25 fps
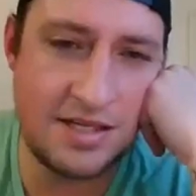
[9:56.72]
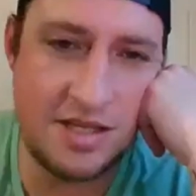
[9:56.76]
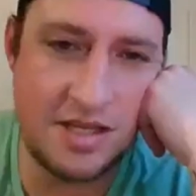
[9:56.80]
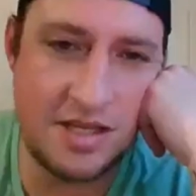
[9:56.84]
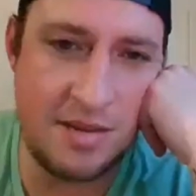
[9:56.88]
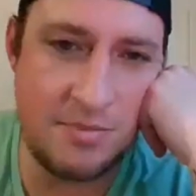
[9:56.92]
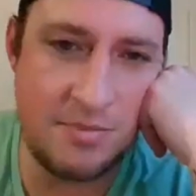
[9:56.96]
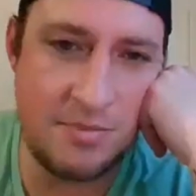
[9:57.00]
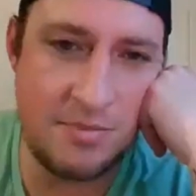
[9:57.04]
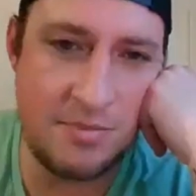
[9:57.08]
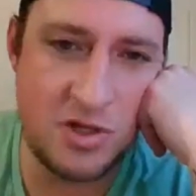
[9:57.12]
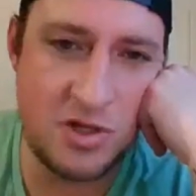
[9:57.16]
the
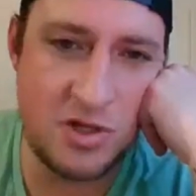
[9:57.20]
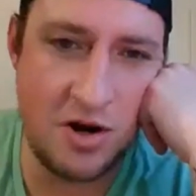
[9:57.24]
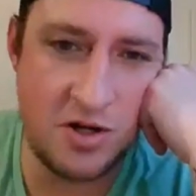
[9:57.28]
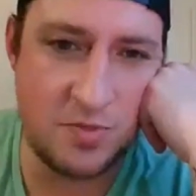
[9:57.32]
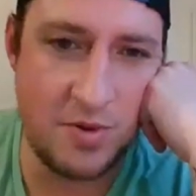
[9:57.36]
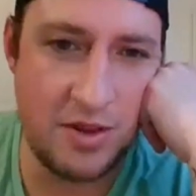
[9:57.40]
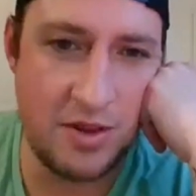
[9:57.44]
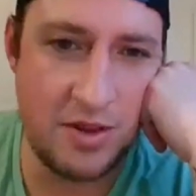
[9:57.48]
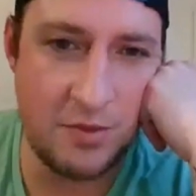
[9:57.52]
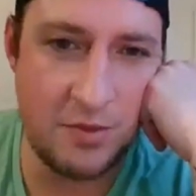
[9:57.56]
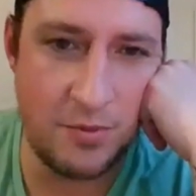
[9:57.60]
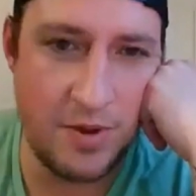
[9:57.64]
same
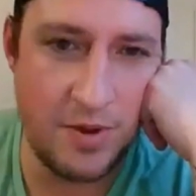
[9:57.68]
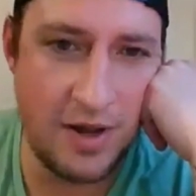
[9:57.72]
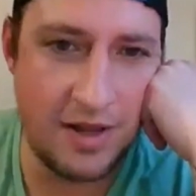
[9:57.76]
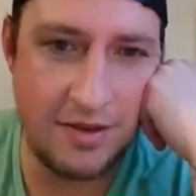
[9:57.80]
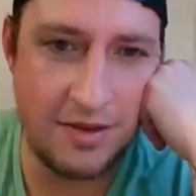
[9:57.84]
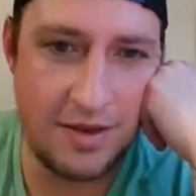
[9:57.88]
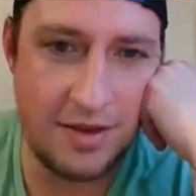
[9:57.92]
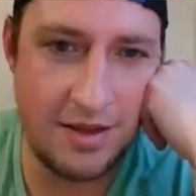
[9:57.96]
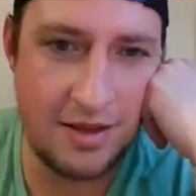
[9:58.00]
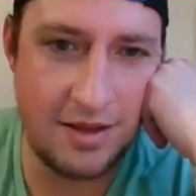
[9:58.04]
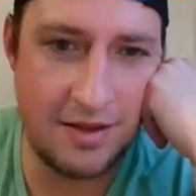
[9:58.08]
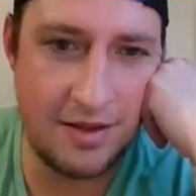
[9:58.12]
charge, by the way.
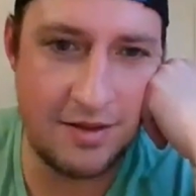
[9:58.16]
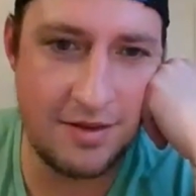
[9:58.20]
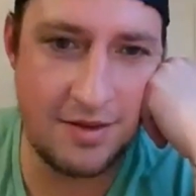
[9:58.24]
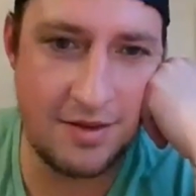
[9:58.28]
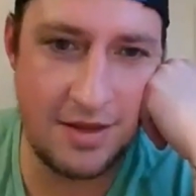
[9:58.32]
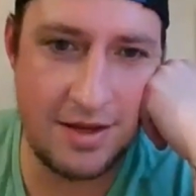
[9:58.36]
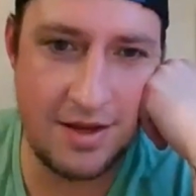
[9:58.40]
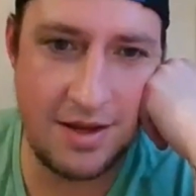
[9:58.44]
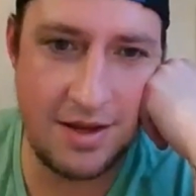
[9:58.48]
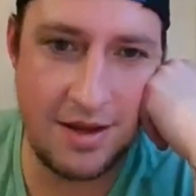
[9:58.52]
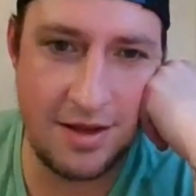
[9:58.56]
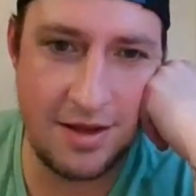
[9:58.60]

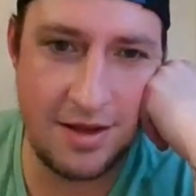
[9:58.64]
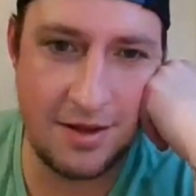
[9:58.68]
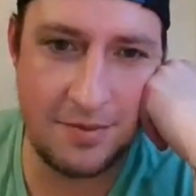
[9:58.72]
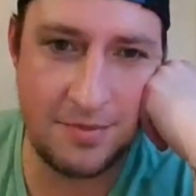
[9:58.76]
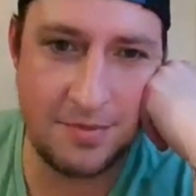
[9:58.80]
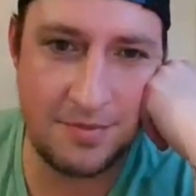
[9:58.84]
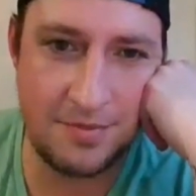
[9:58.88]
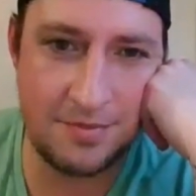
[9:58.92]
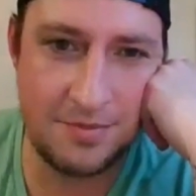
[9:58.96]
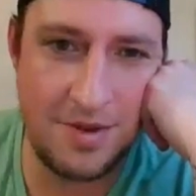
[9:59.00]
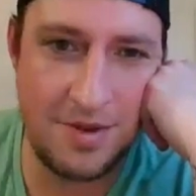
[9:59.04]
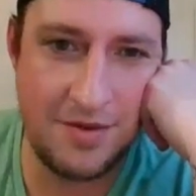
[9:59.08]

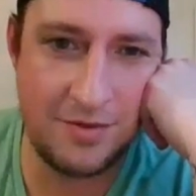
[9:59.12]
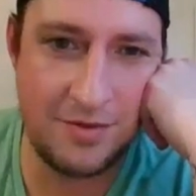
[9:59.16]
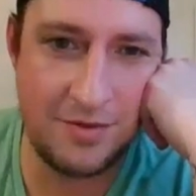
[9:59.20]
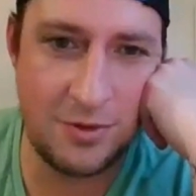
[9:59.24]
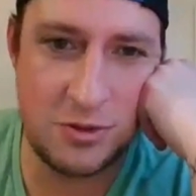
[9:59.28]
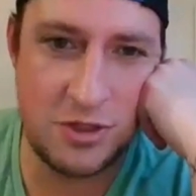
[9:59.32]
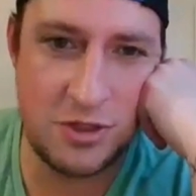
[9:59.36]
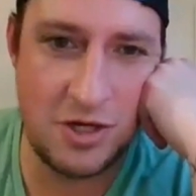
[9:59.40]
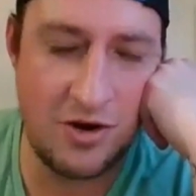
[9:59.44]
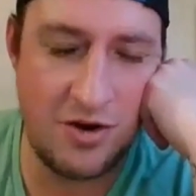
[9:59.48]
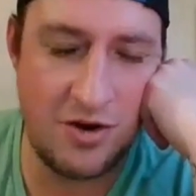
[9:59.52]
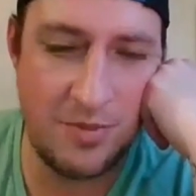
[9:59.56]
The
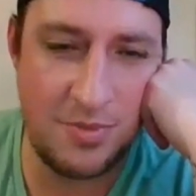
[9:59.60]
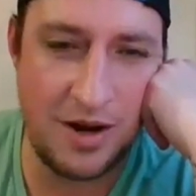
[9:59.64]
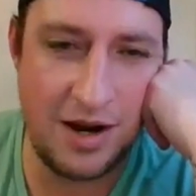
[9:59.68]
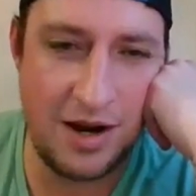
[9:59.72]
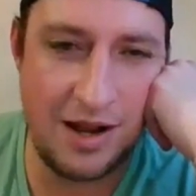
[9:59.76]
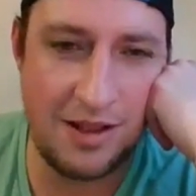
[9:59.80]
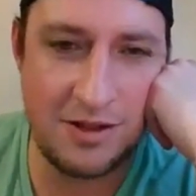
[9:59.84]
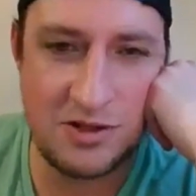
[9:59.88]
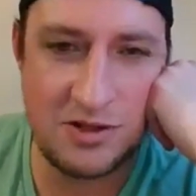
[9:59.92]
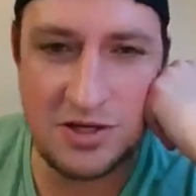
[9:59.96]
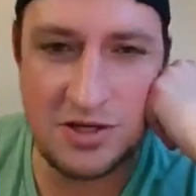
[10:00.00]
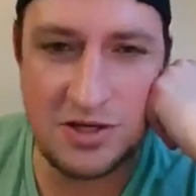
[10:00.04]
evolutionary
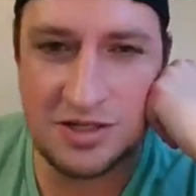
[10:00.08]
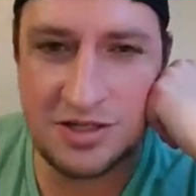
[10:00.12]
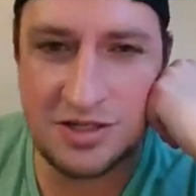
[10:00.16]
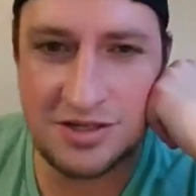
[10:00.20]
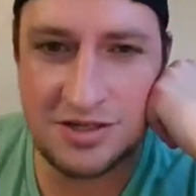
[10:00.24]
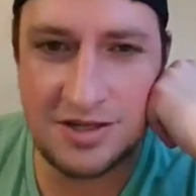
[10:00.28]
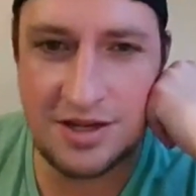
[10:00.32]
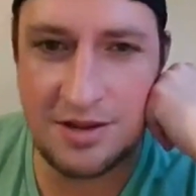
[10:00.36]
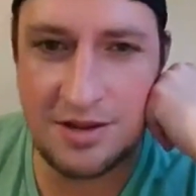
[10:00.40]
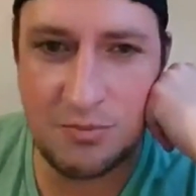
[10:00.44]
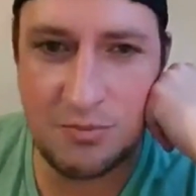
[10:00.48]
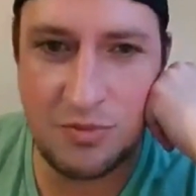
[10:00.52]

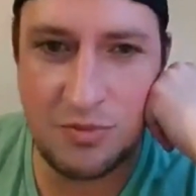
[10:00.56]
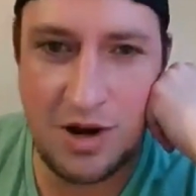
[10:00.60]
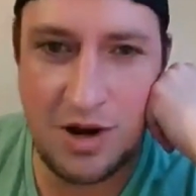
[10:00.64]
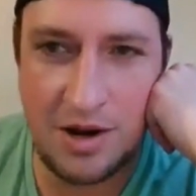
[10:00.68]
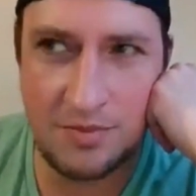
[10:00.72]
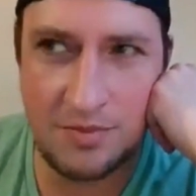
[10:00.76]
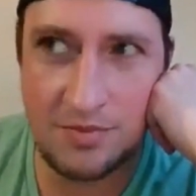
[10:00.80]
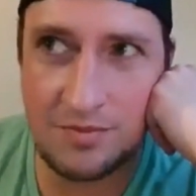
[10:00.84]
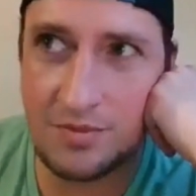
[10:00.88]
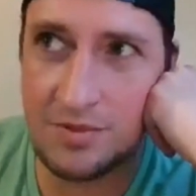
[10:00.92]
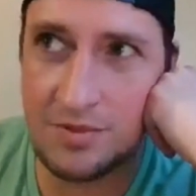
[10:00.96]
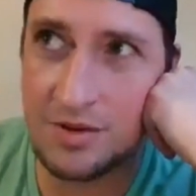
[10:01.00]
biologist
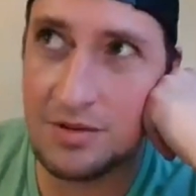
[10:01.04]
Brett